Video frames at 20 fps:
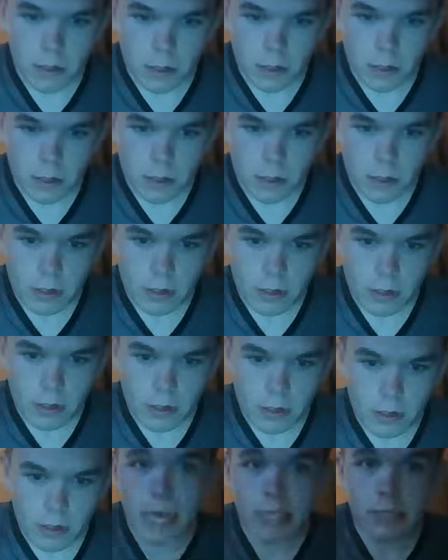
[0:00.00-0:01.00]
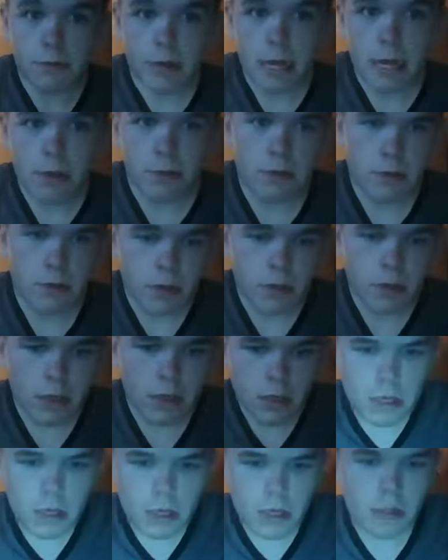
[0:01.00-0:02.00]
Just Google that as well.
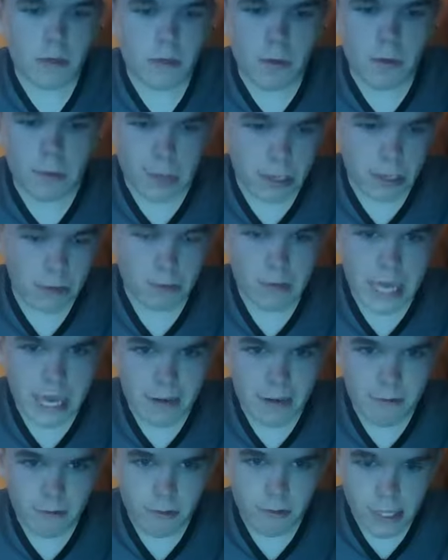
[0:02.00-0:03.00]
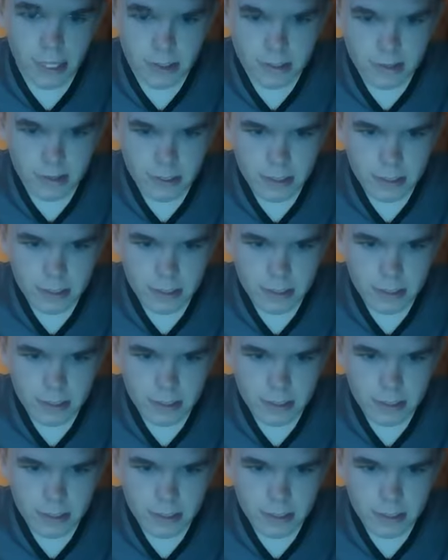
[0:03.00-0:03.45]
They're probably called androids.